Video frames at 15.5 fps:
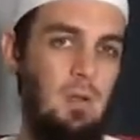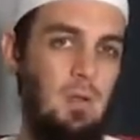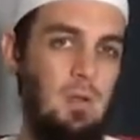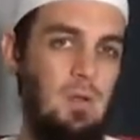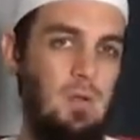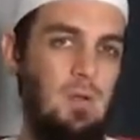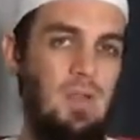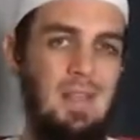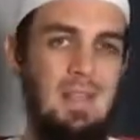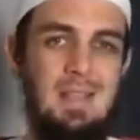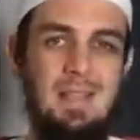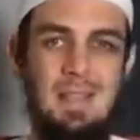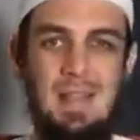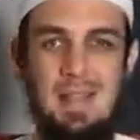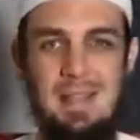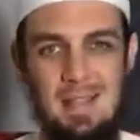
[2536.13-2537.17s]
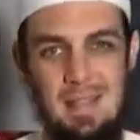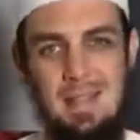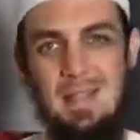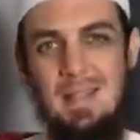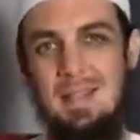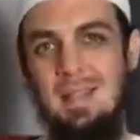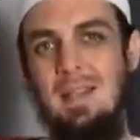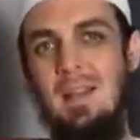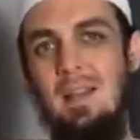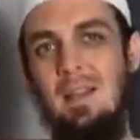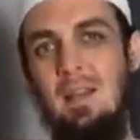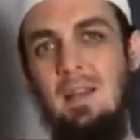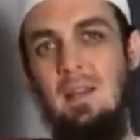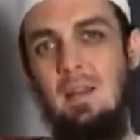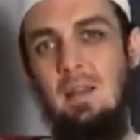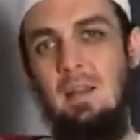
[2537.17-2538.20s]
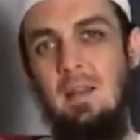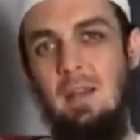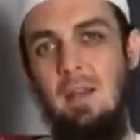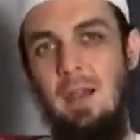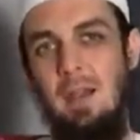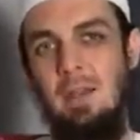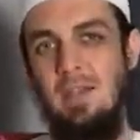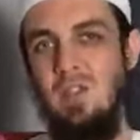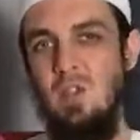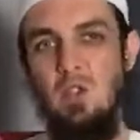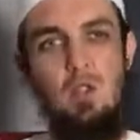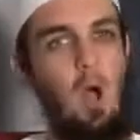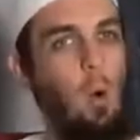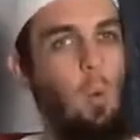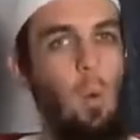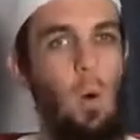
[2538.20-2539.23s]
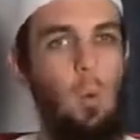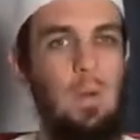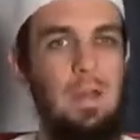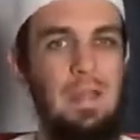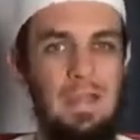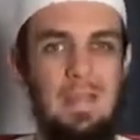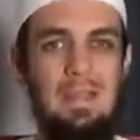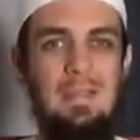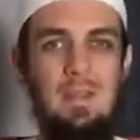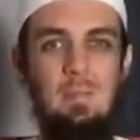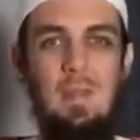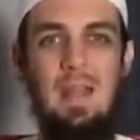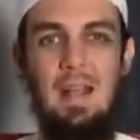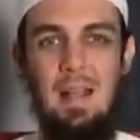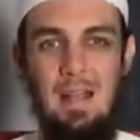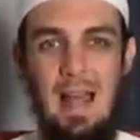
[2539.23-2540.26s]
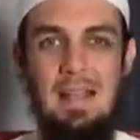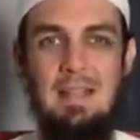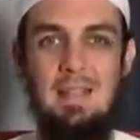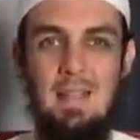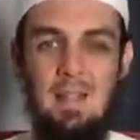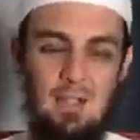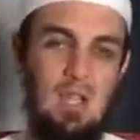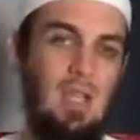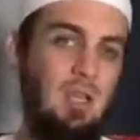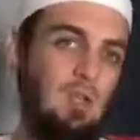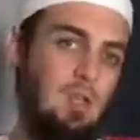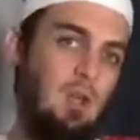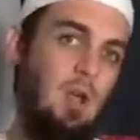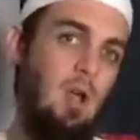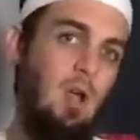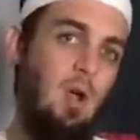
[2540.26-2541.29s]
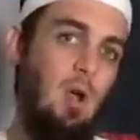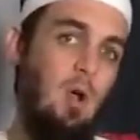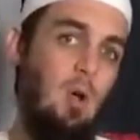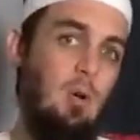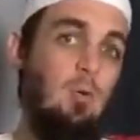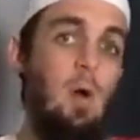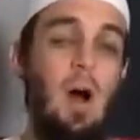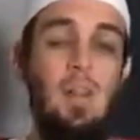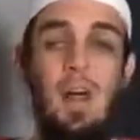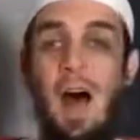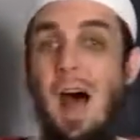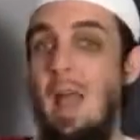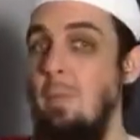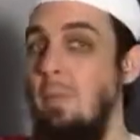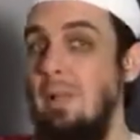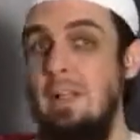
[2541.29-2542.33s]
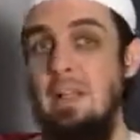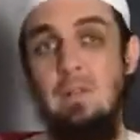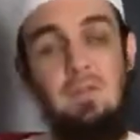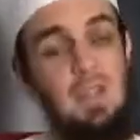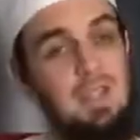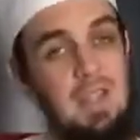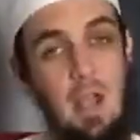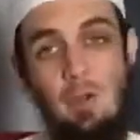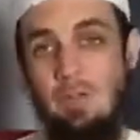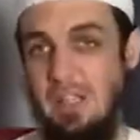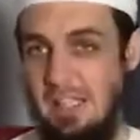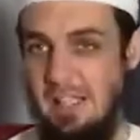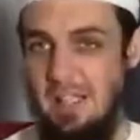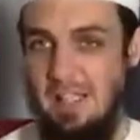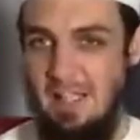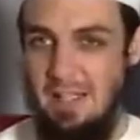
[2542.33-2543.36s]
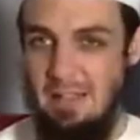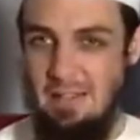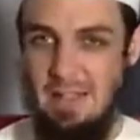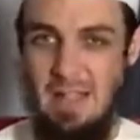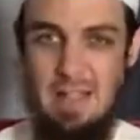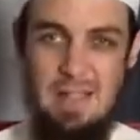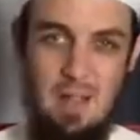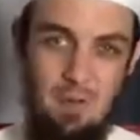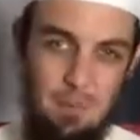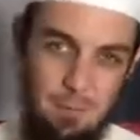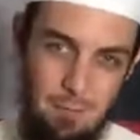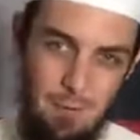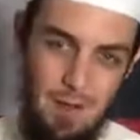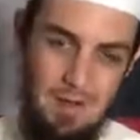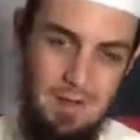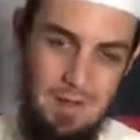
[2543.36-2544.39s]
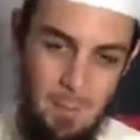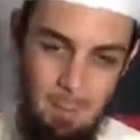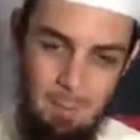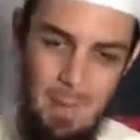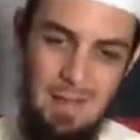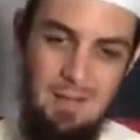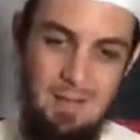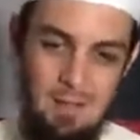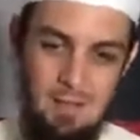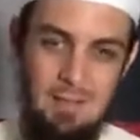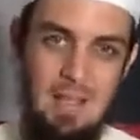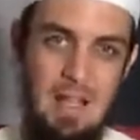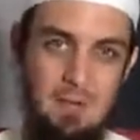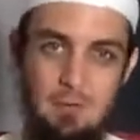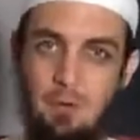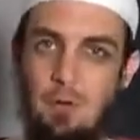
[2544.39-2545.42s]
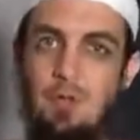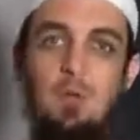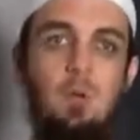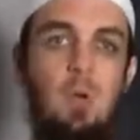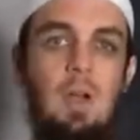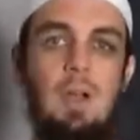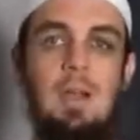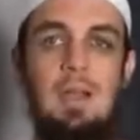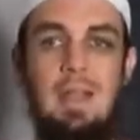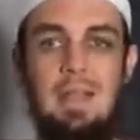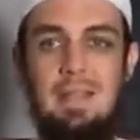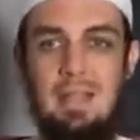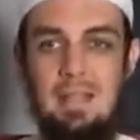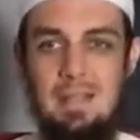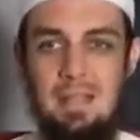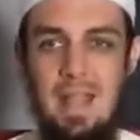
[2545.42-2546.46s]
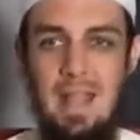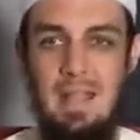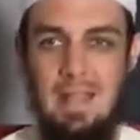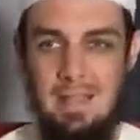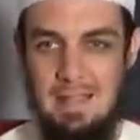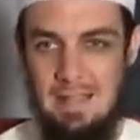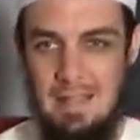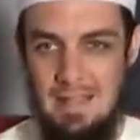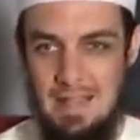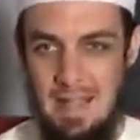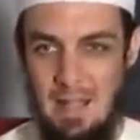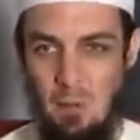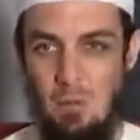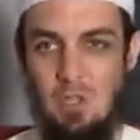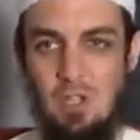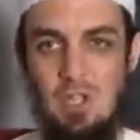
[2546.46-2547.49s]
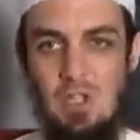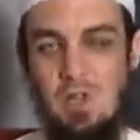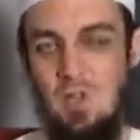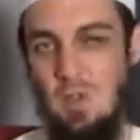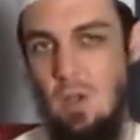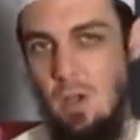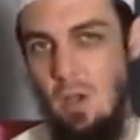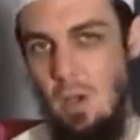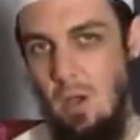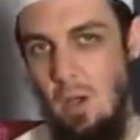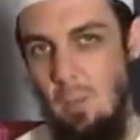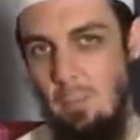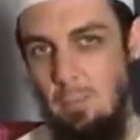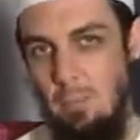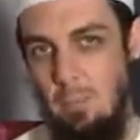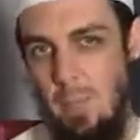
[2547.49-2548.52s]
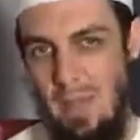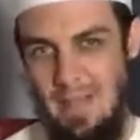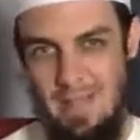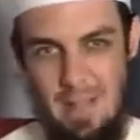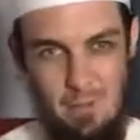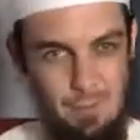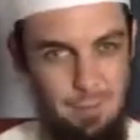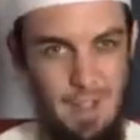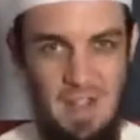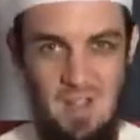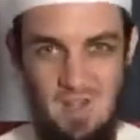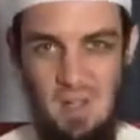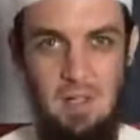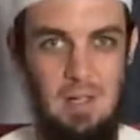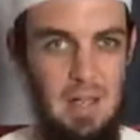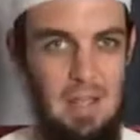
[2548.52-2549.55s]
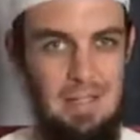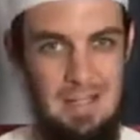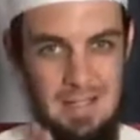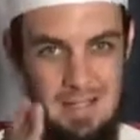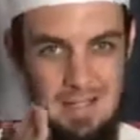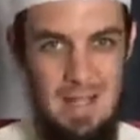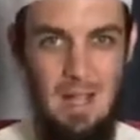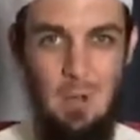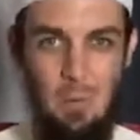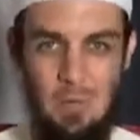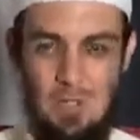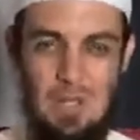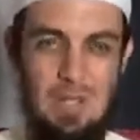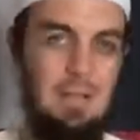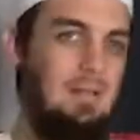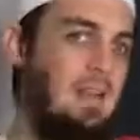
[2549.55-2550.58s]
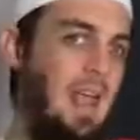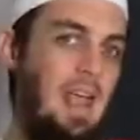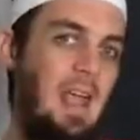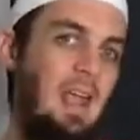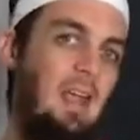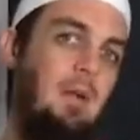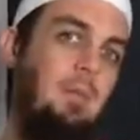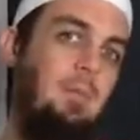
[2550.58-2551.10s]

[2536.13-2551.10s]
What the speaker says: So this isn't sincere. And this is not what we need to make a lasting change. Rather, I believe the day of Eid is a fundamental day for you. It's a day that distinguishes, it's a faisal, a distinguishing day